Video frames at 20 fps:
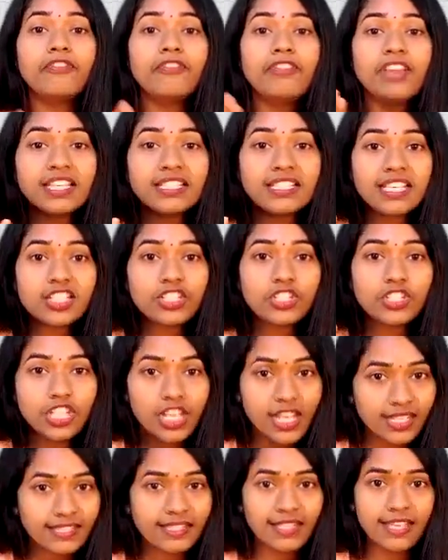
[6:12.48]
fees is
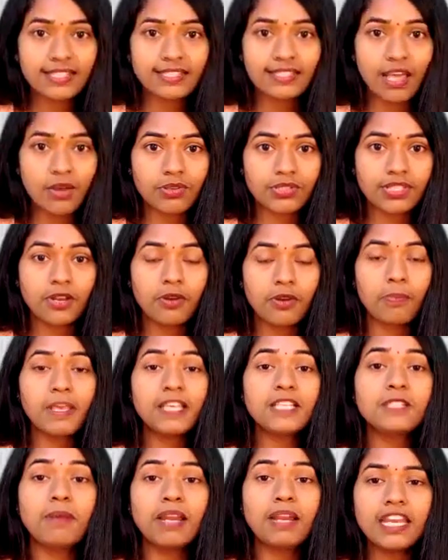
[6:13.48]
just 6,000
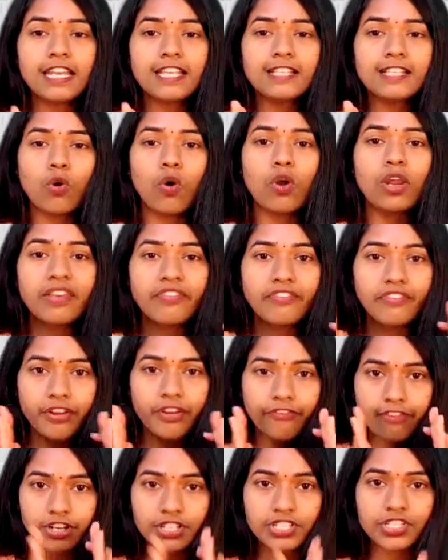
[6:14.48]
rupees, but it is only
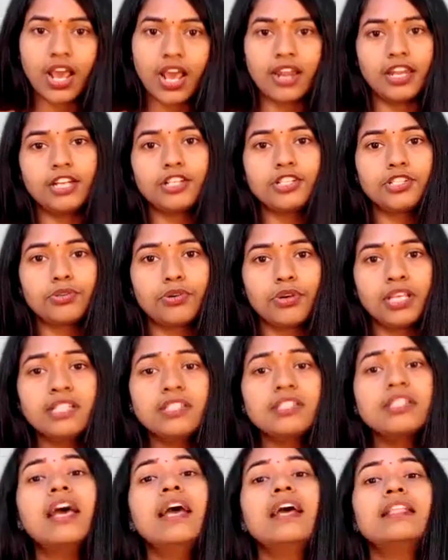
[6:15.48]
for first 100
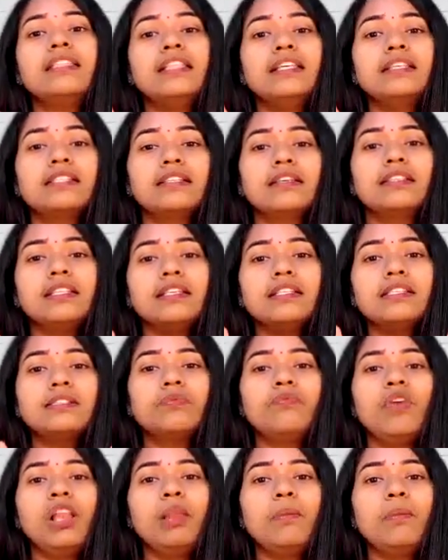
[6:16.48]
students.
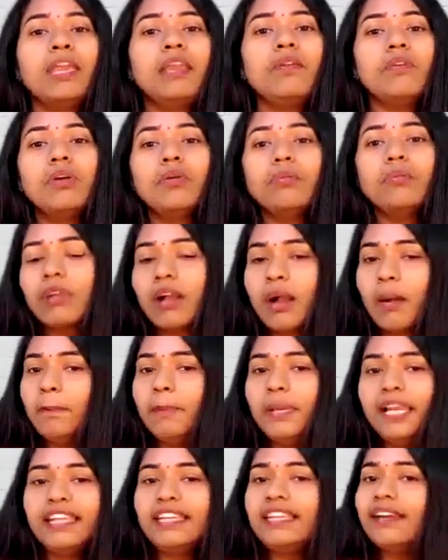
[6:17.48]
This will be
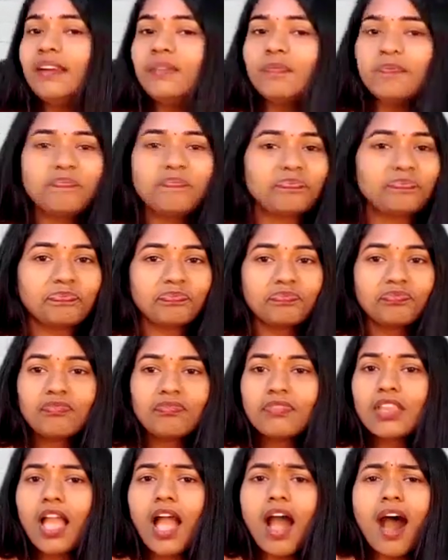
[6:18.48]
completed
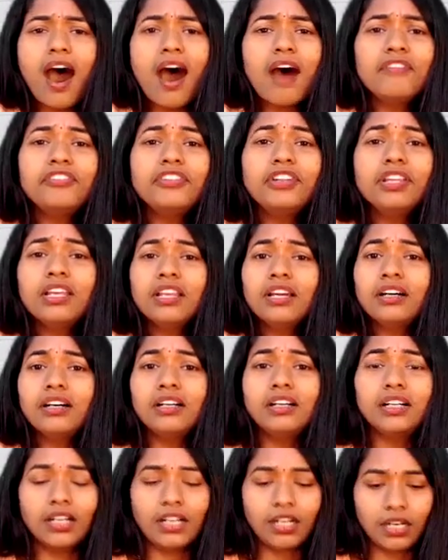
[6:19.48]
after
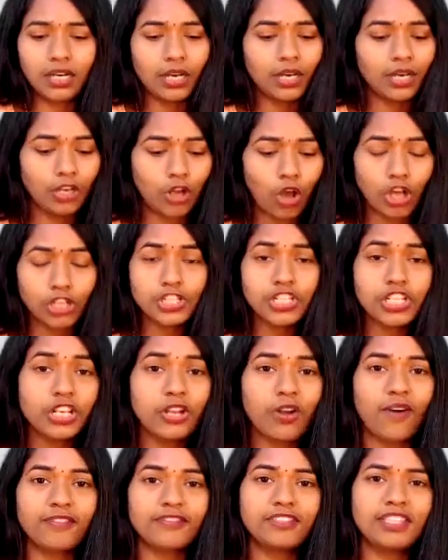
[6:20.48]

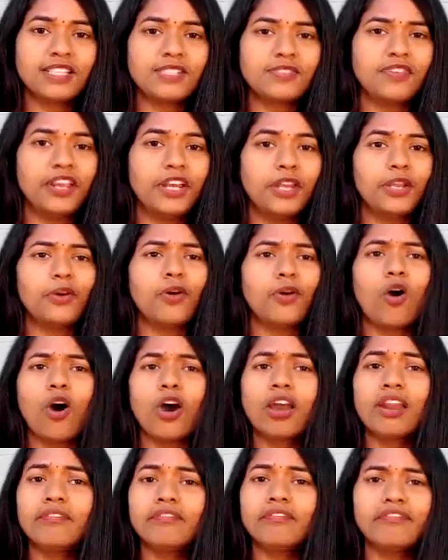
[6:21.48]
launching of this video,
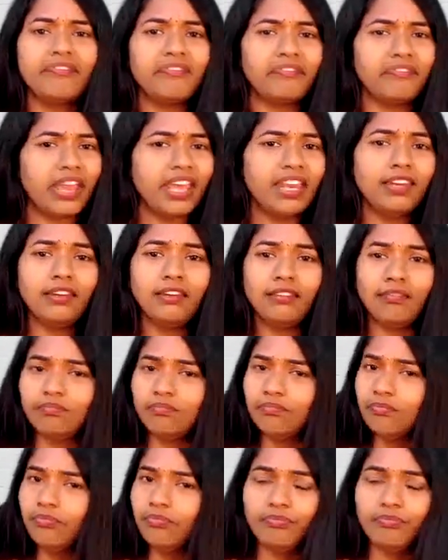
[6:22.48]
or when
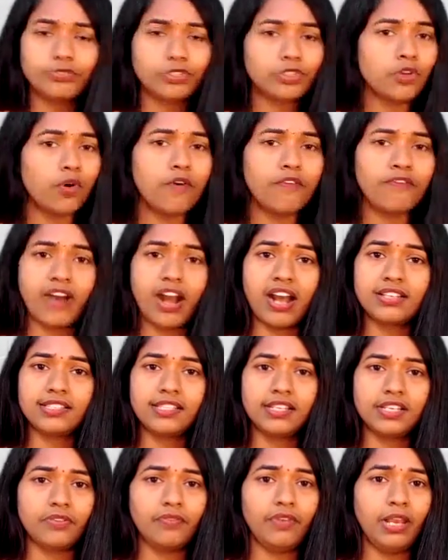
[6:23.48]
so
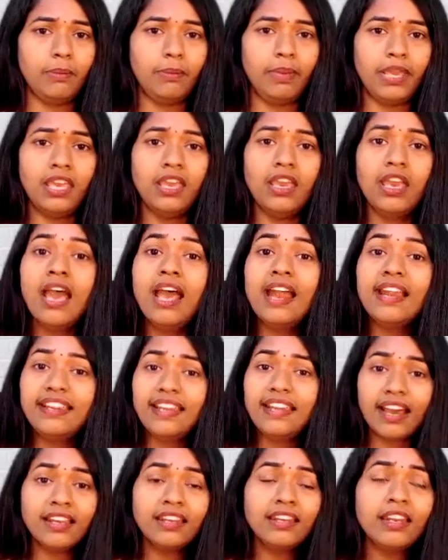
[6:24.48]
fast it will be
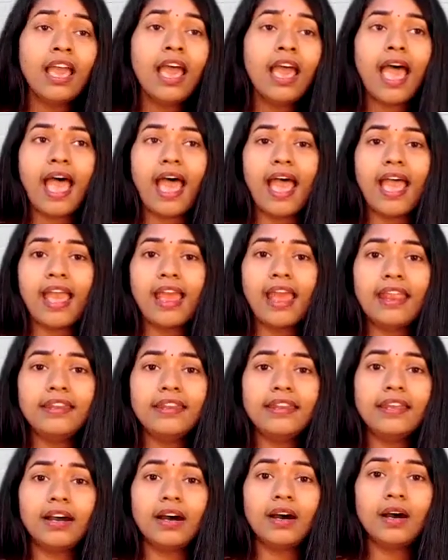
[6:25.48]
done.
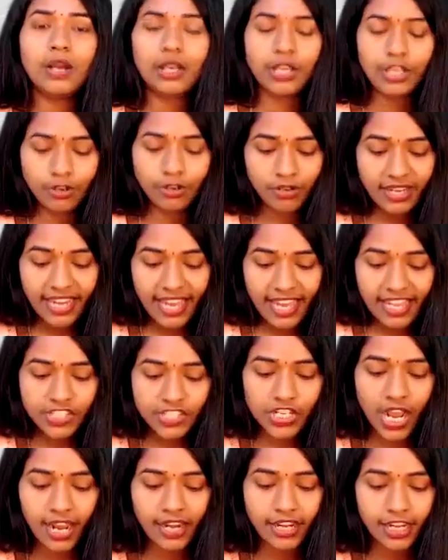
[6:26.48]
And,
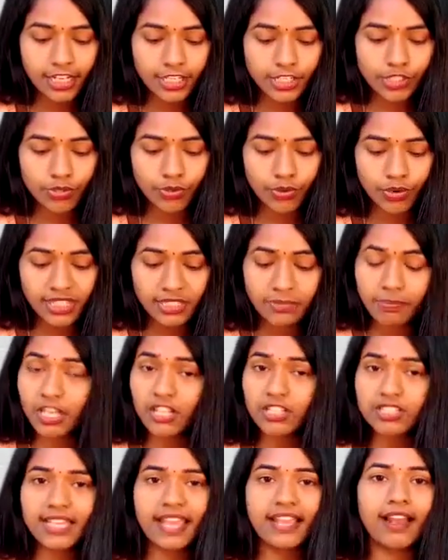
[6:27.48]
next 100 students,
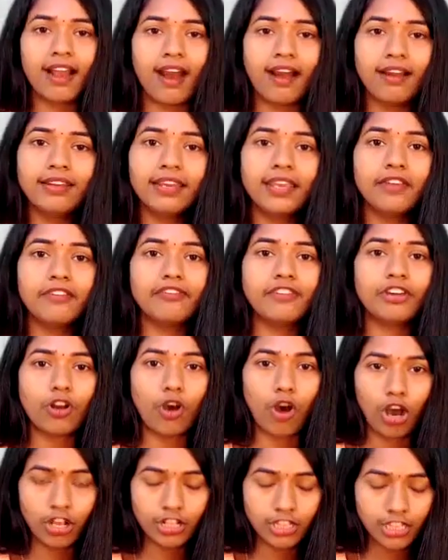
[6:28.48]
because I can't give for
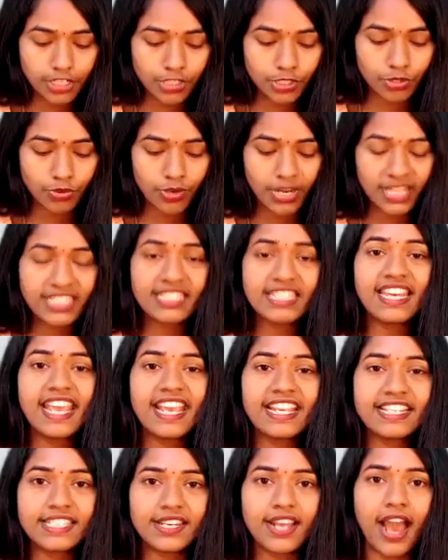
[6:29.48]
all the students,
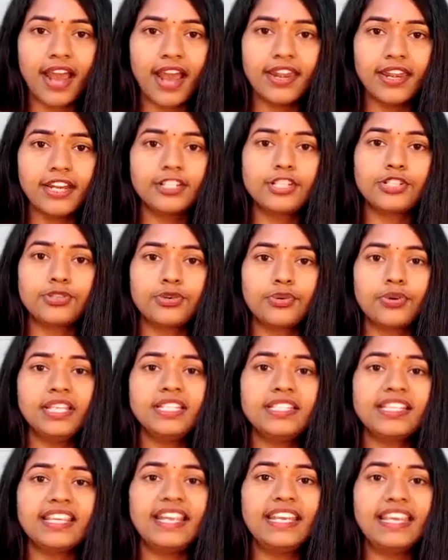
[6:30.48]
next 100
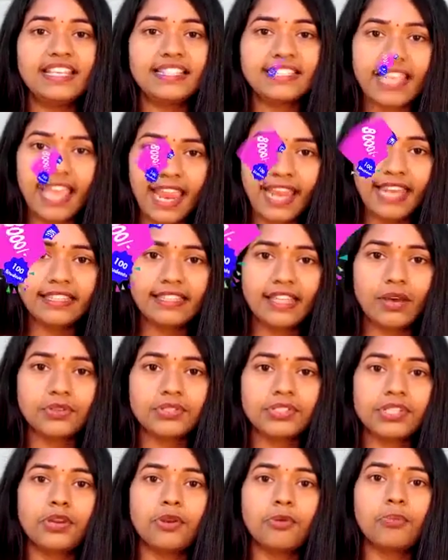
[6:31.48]
students, it is
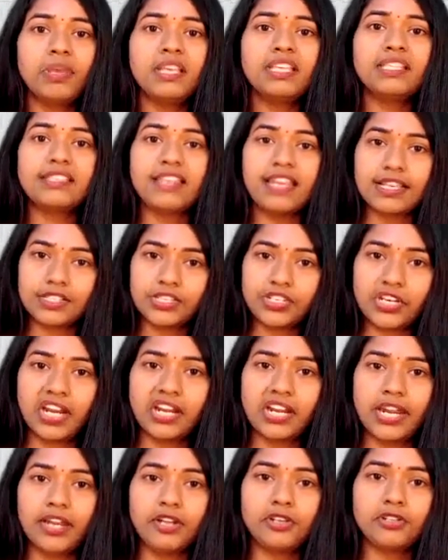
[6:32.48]
8,000 rupees, next
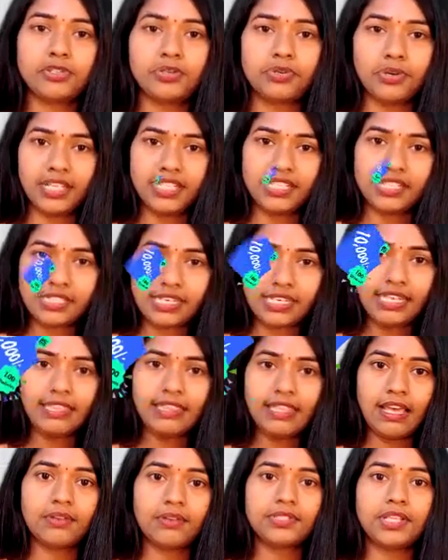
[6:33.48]
100 students,
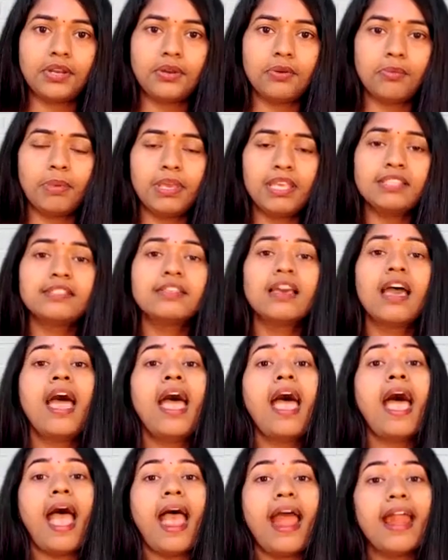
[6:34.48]
10,000 rupees.
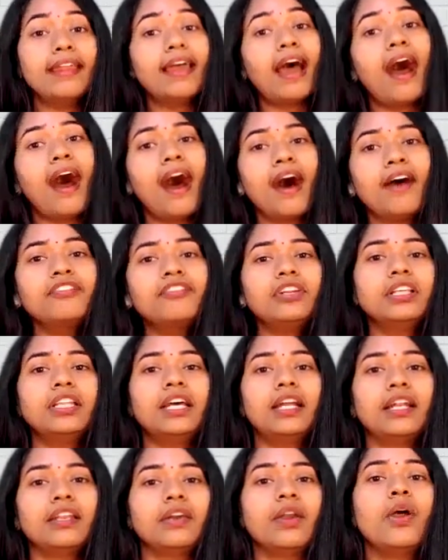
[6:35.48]
And after
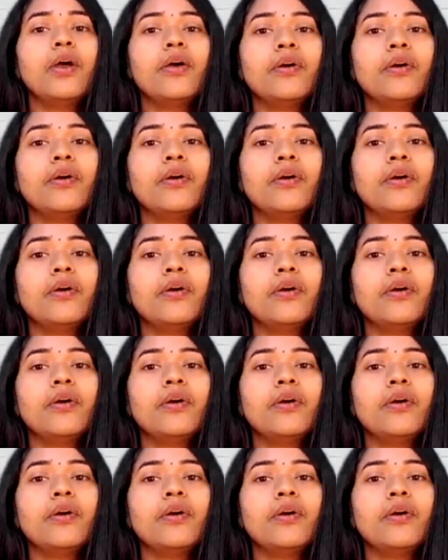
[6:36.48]
that,